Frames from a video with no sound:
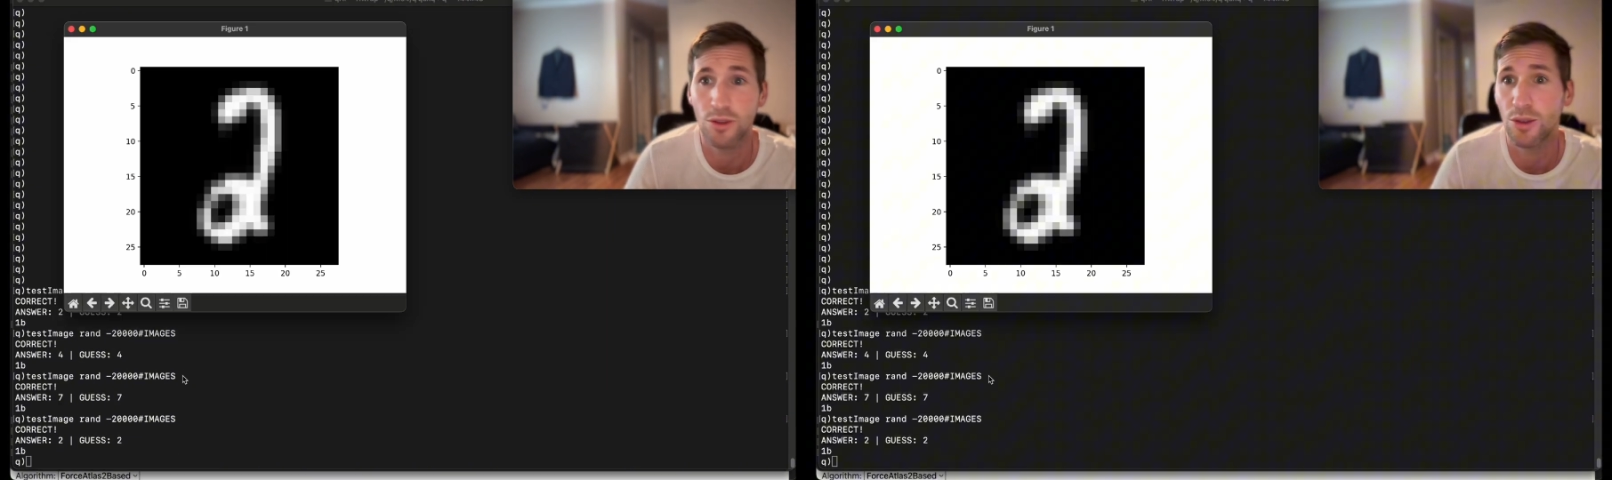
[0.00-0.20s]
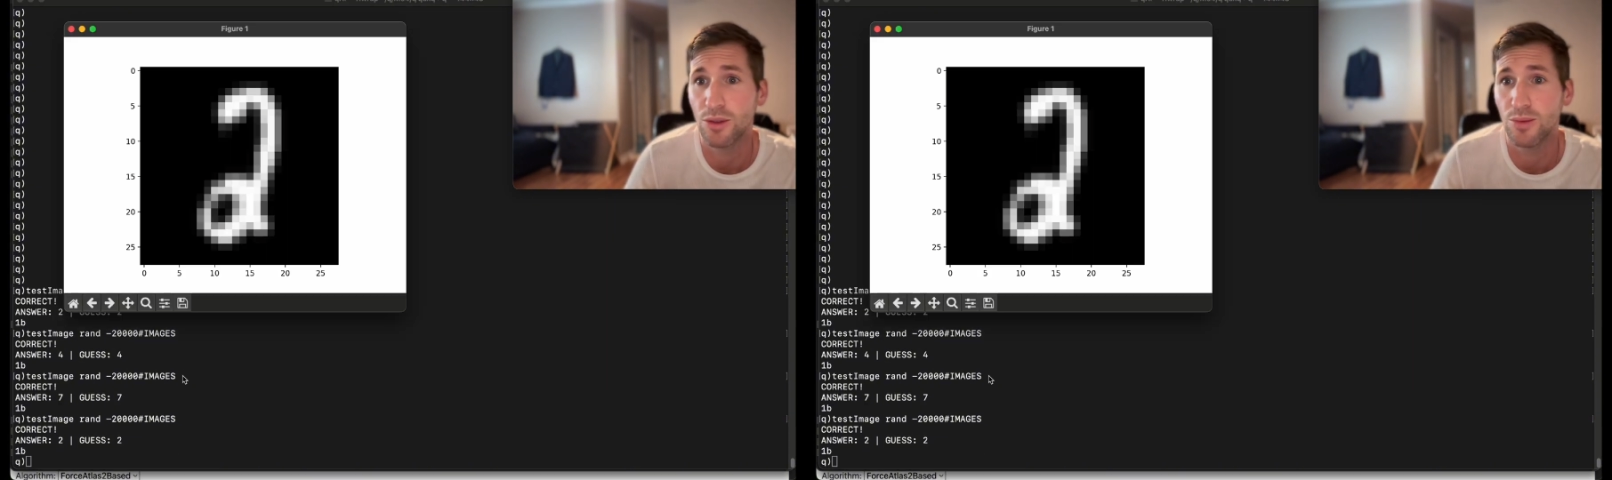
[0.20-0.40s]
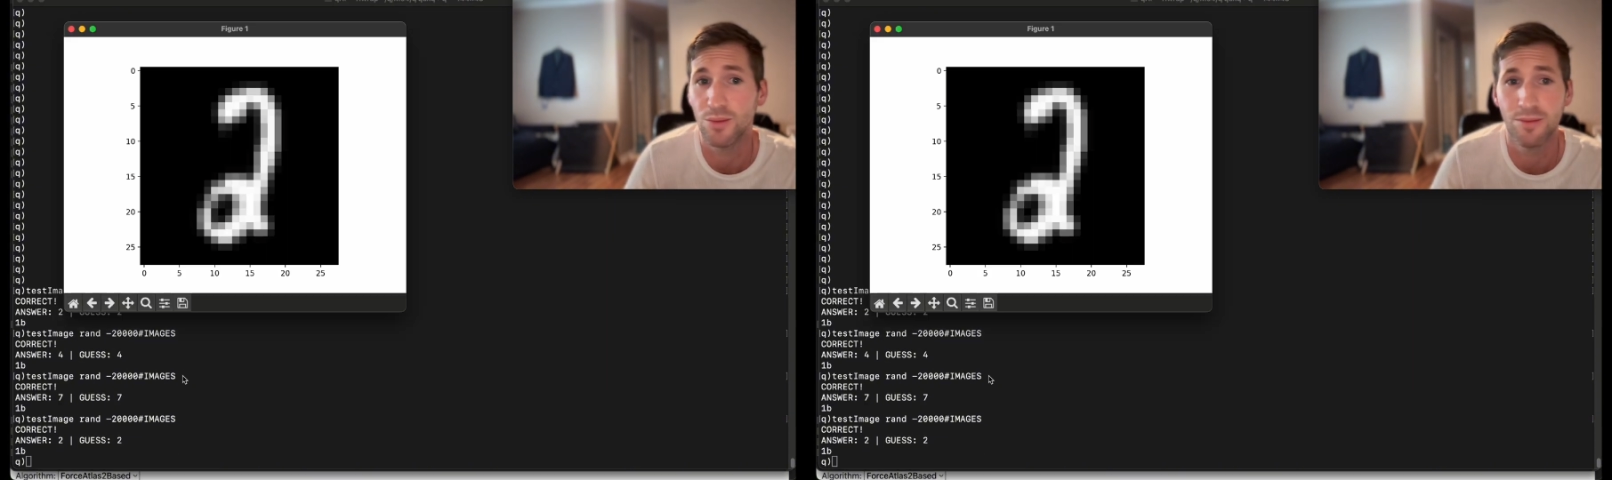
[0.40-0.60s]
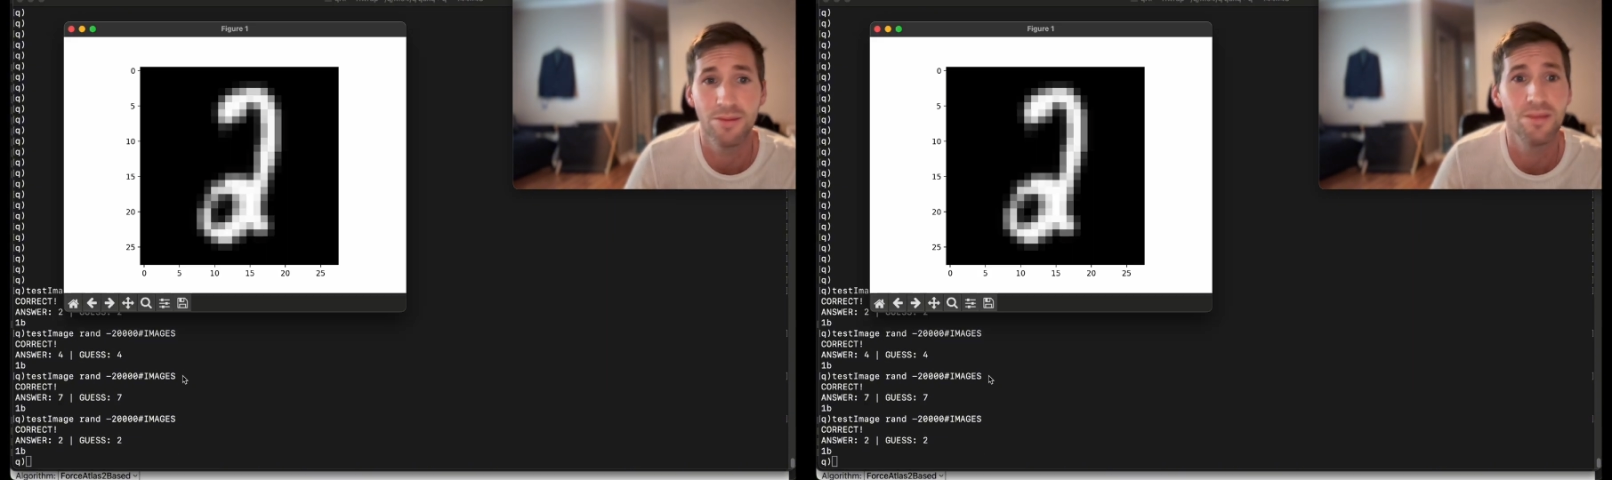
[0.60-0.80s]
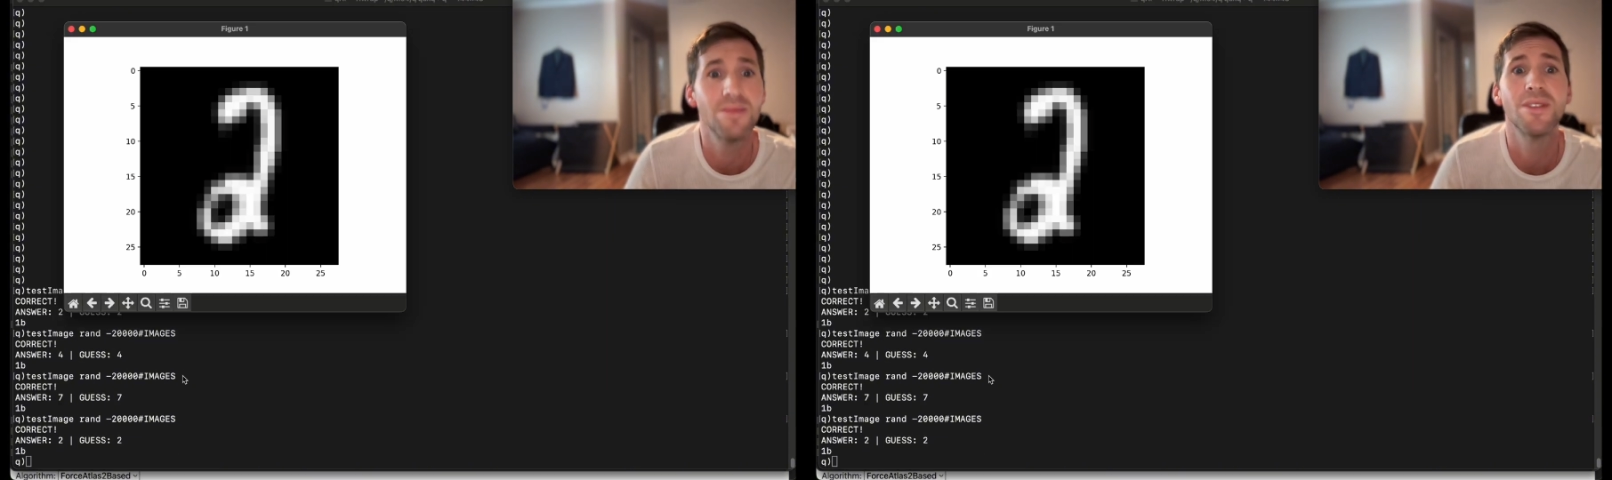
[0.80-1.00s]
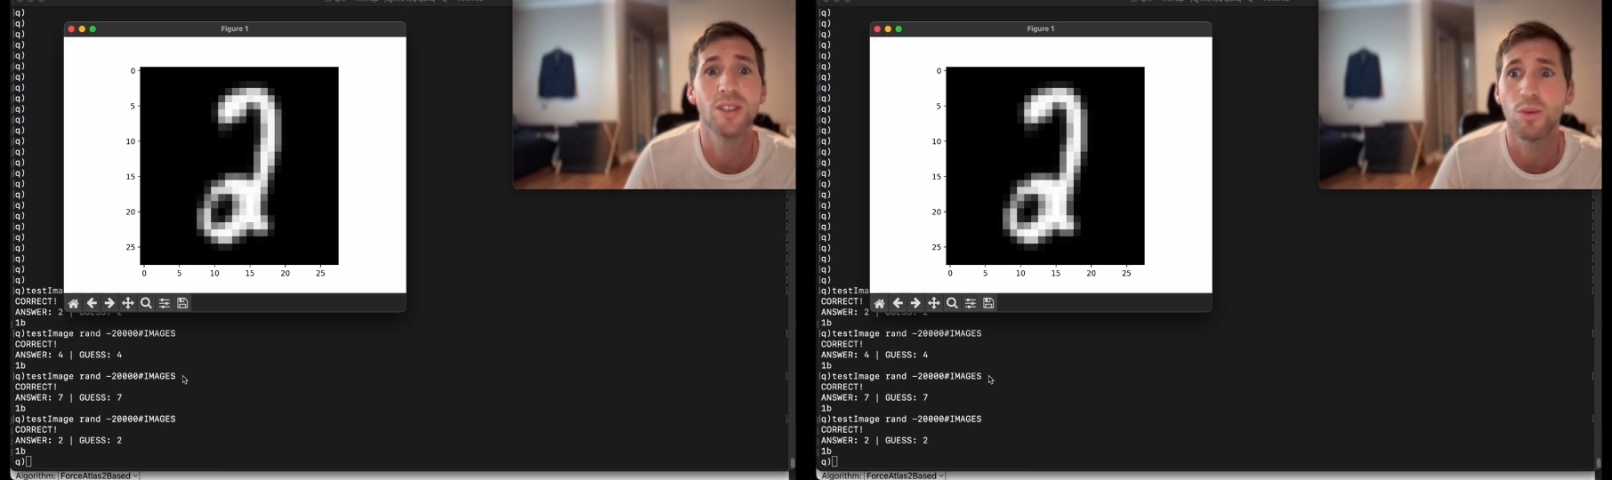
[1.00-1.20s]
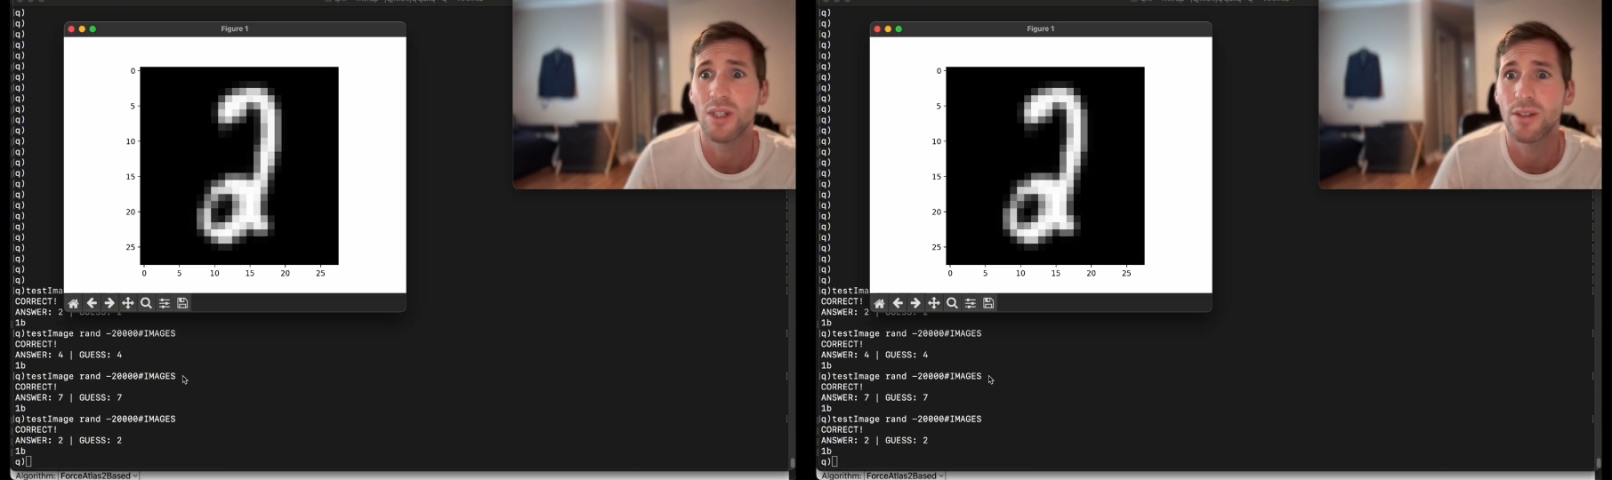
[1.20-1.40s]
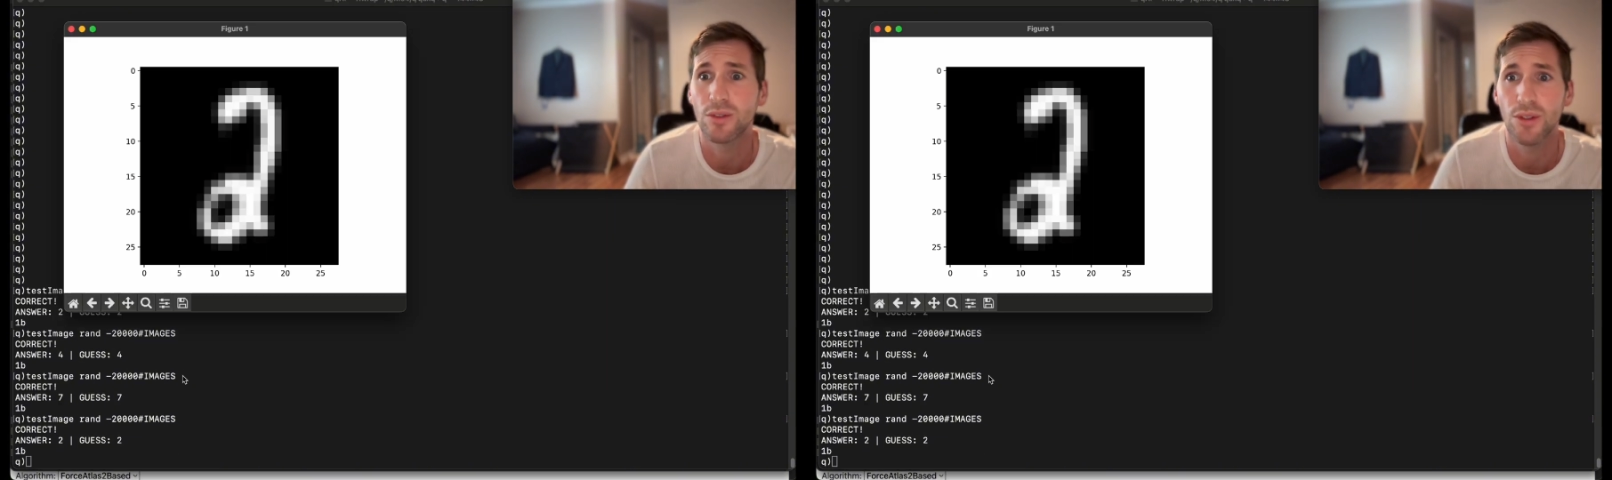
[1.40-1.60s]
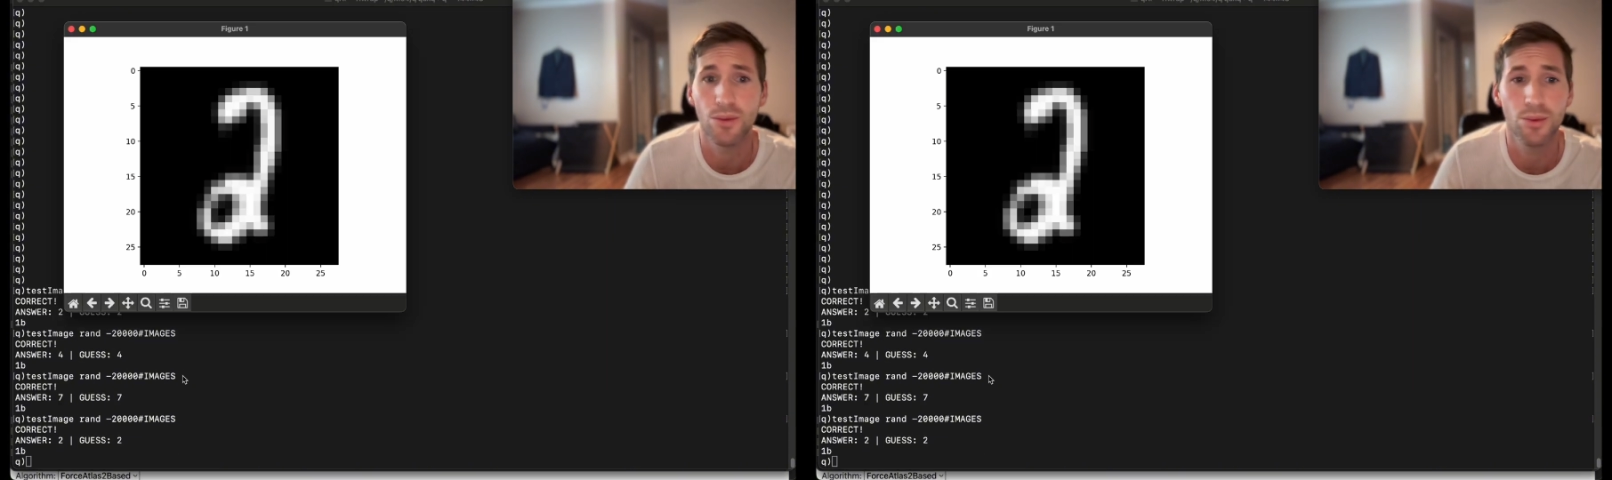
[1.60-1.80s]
2. It's a weird 2.